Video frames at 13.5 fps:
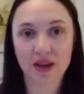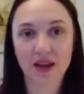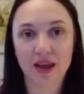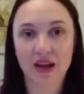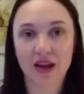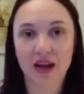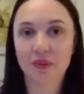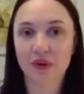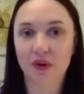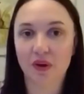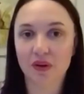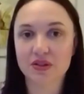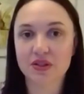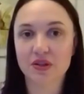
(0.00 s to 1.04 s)
And I would
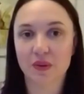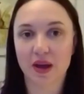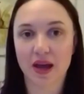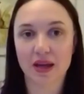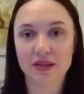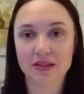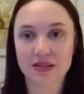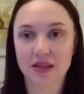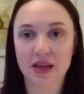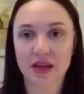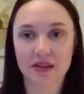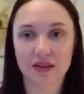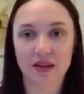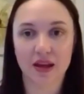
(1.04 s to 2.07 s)
also add to
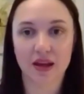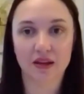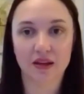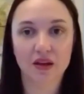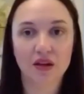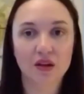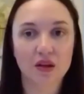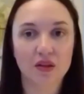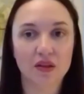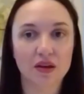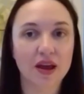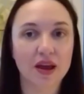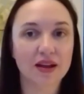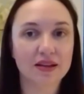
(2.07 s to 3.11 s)
that the
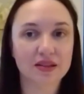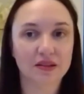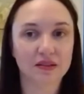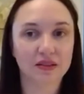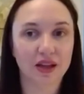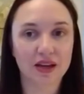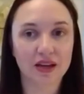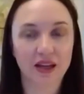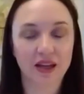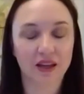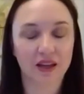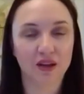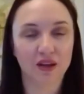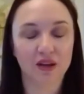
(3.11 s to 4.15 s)
next
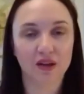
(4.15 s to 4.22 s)
lighting